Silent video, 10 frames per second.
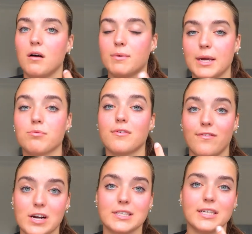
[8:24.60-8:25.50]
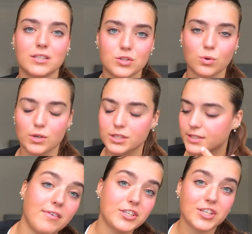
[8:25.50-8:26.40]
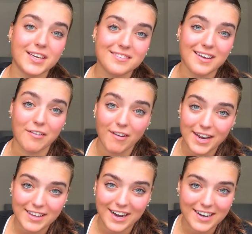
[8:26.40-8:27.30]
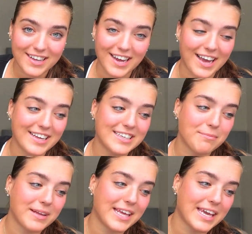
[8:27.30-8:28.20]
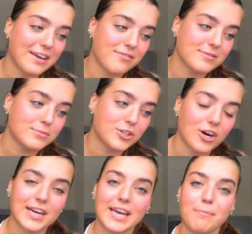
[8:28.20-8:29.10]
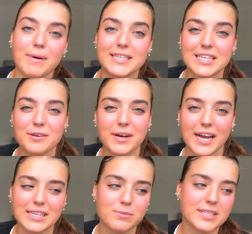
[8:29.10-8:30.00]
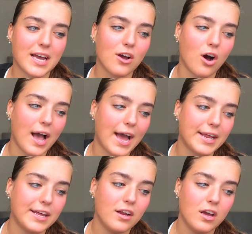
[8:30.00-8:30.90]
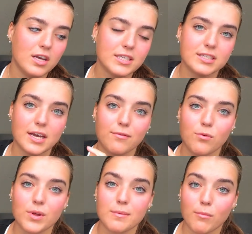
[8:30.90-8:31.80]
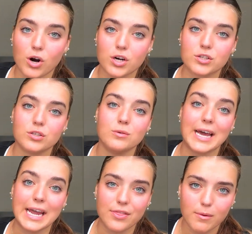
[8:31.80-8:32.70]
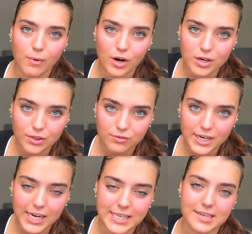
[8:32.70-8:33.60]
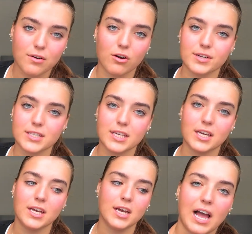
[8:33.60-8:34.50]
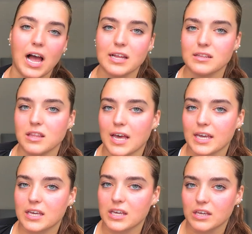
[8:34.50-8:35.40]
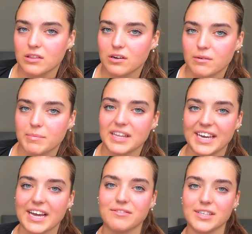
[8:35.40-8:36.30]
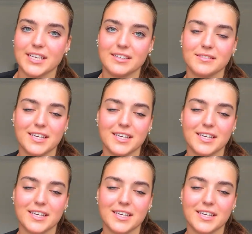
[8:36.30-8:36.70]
keep refreshing the stores. Eventually, I finally got it. I ended up getting it from Target, and basically what I did was I had it set for the Mark II and the Mark III, because I honestly, yeah, I like either, but like it really